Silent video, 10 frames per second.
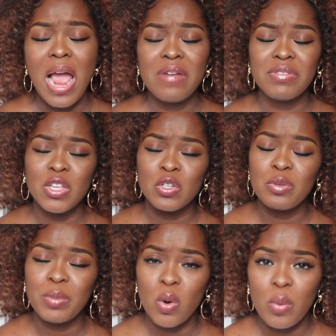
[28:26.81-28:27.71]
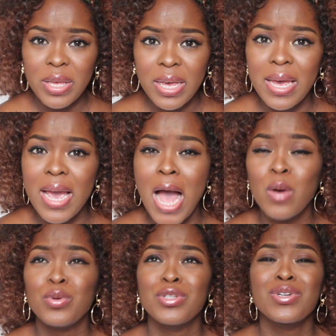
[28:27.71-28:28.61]
everything's going to be okay. I
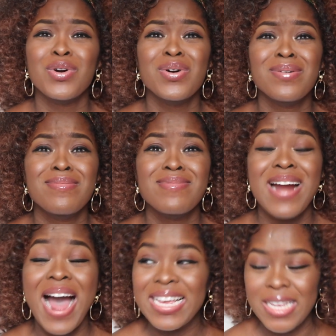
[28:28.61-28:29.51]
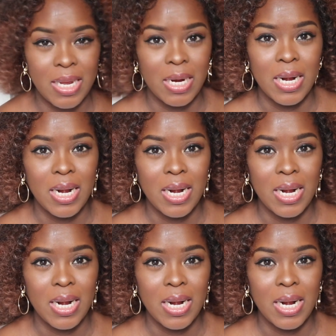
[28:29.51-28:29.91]
was crying.